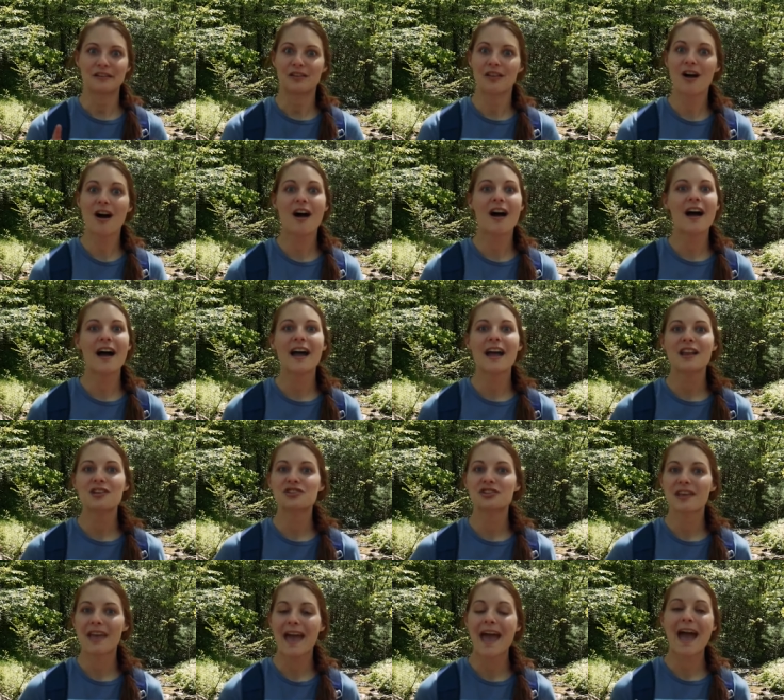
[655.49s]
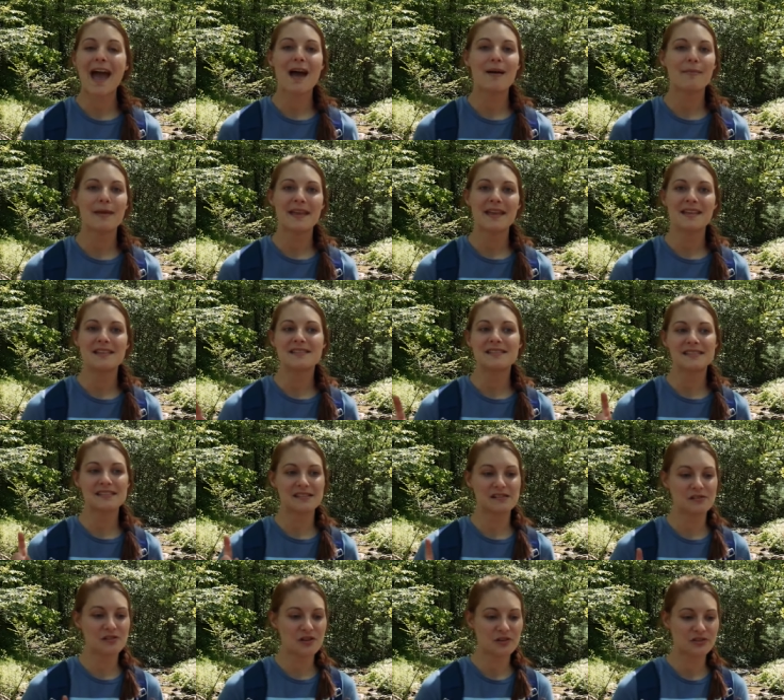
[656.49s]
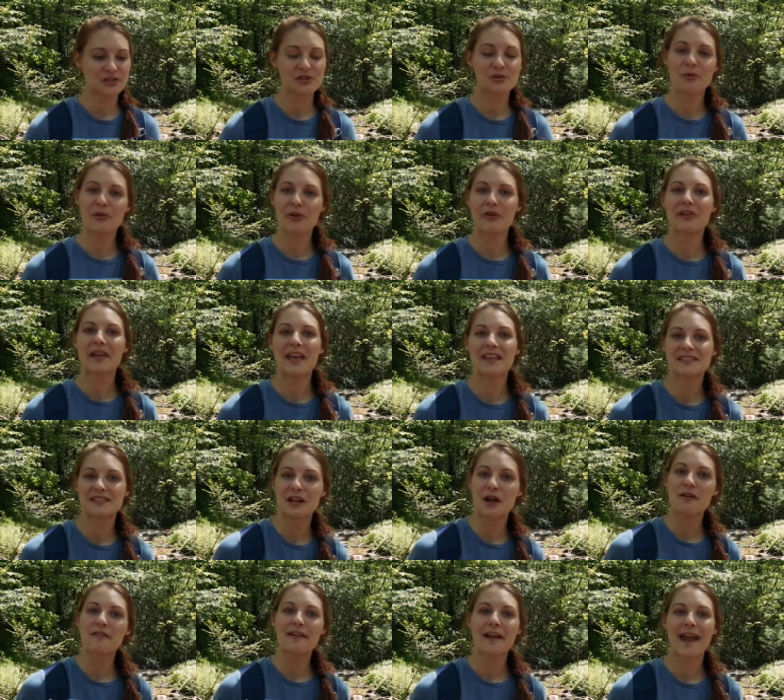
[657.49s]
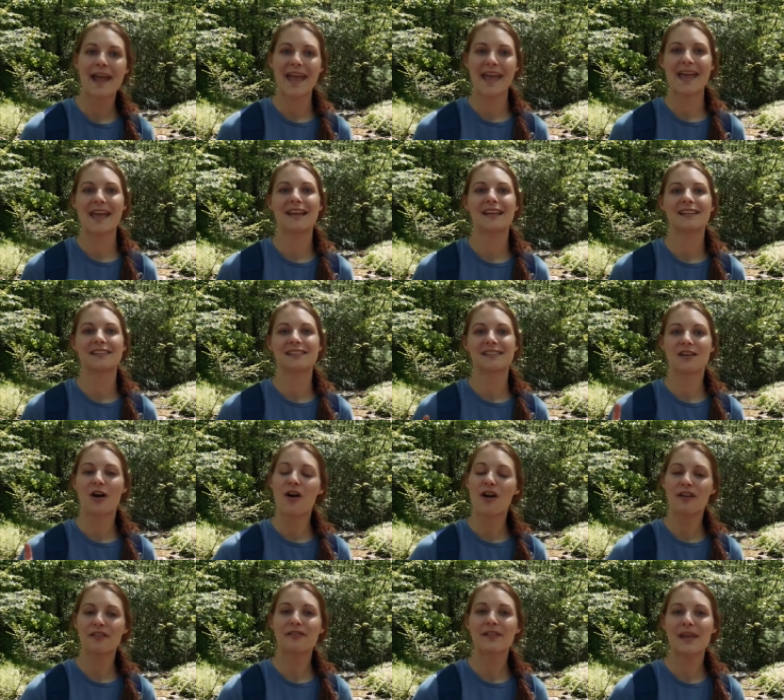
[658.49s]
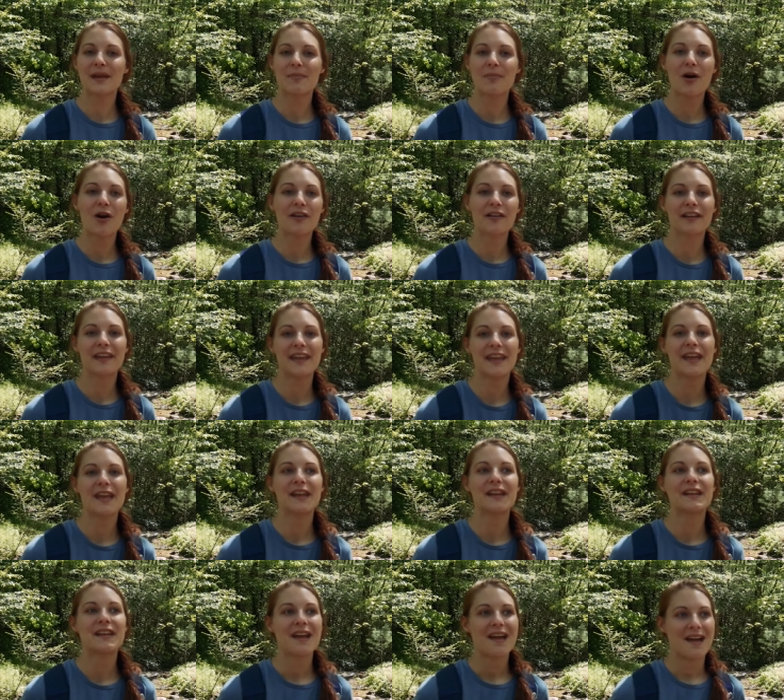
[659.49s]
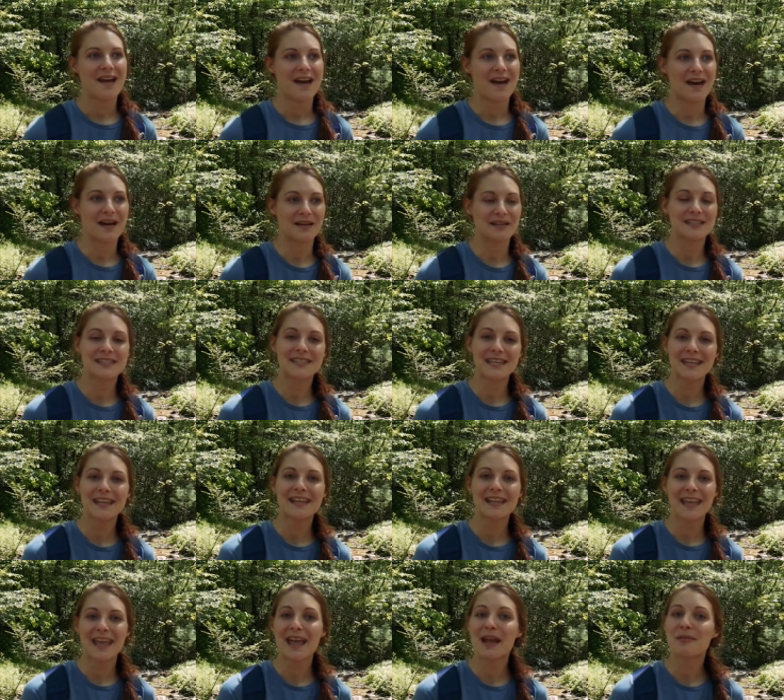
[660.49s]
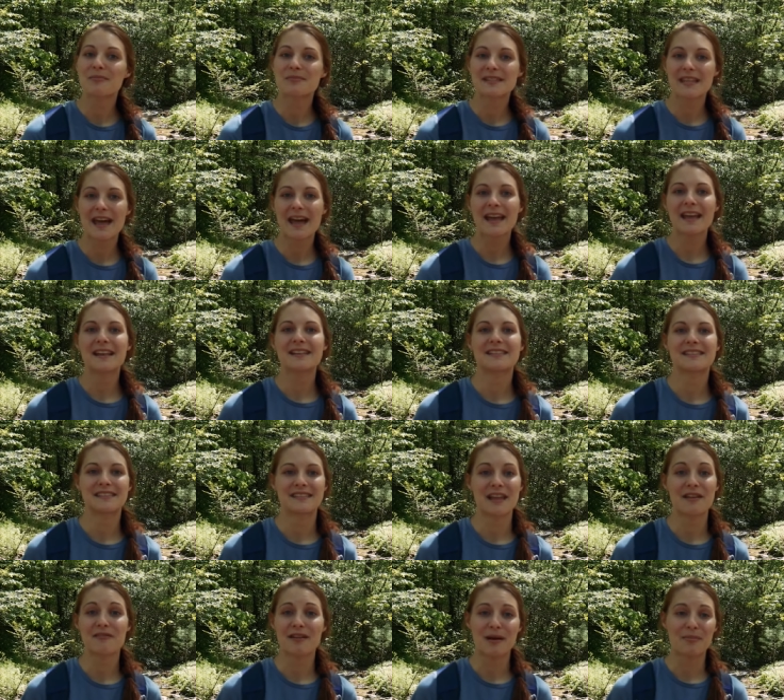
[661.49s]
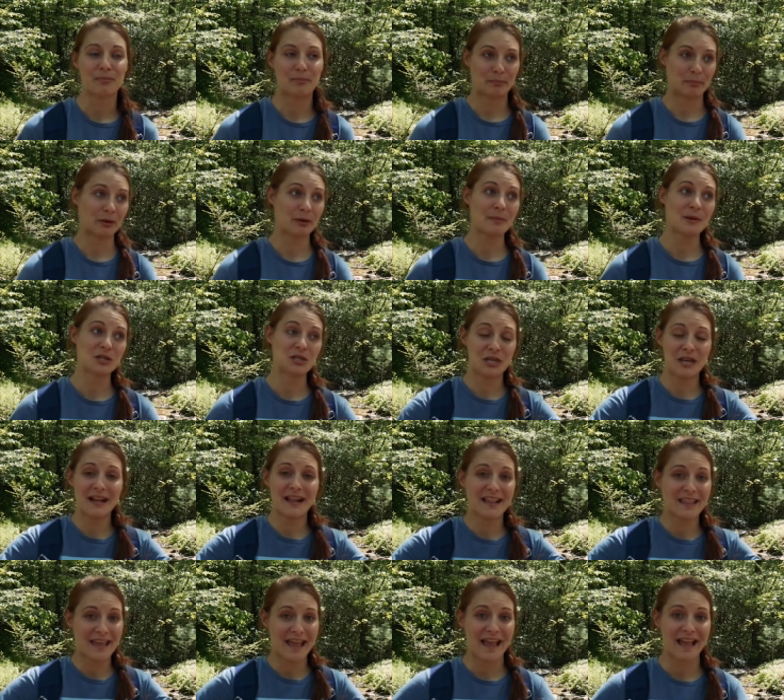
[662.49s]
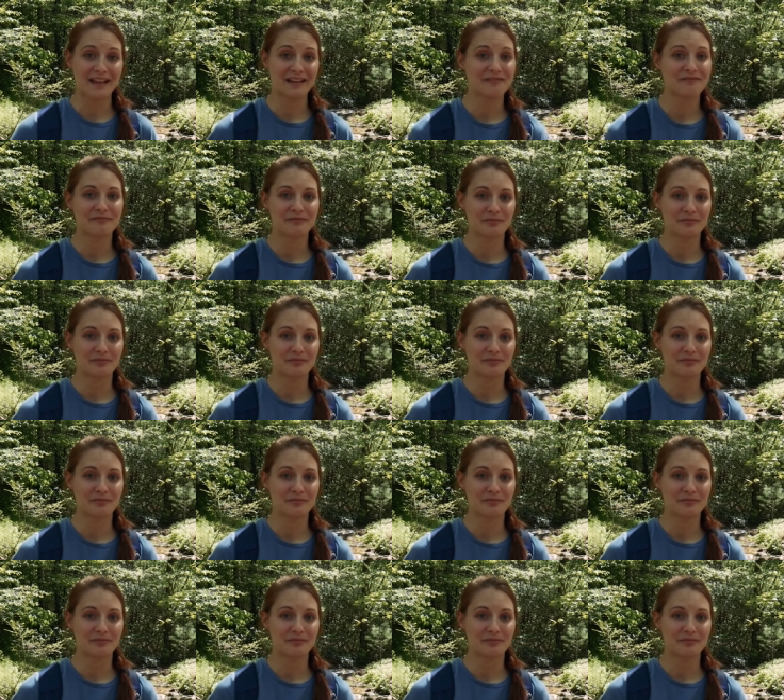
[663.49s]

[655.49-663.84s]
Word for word: lodge, cabins, little squirrel nest overhangs, RV parking, uh, tent campsites. They've got pretty much anything